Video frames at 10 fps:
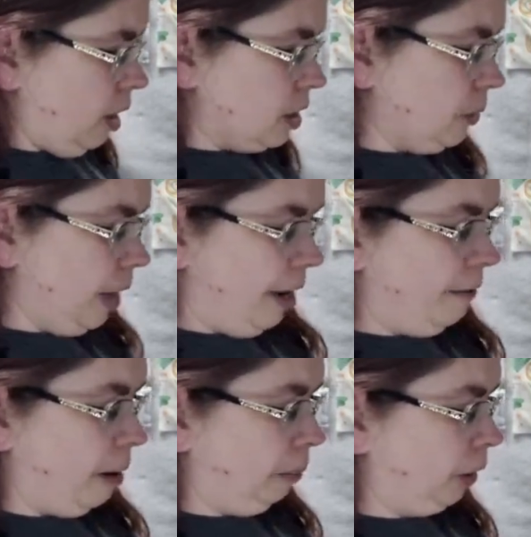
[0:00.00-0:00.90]
So we have
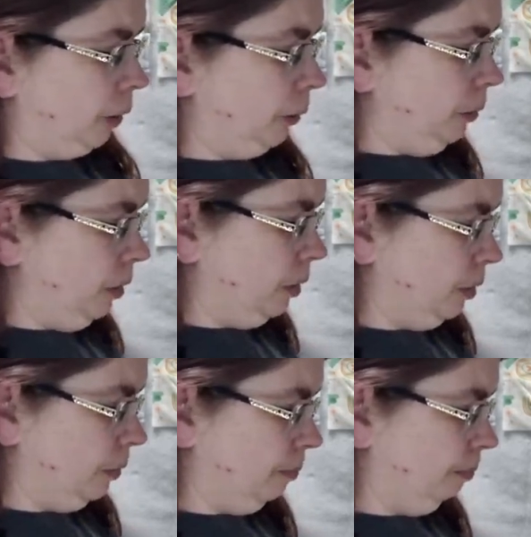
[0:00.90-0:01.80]
our blue,
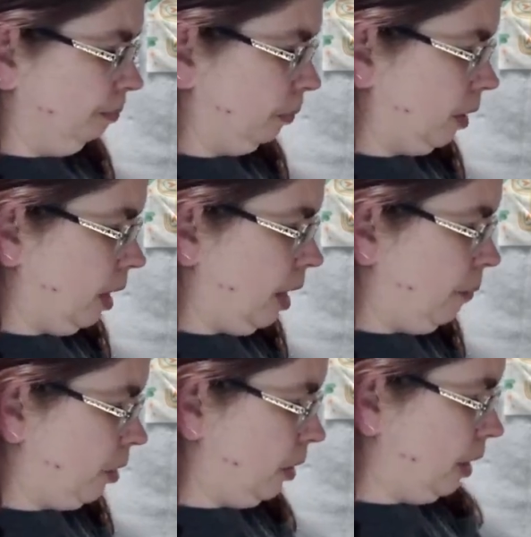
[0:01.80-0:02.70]
and
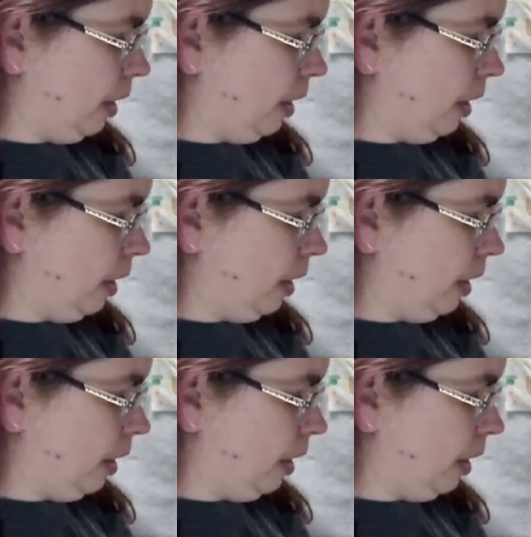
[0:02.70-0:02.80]
we're going to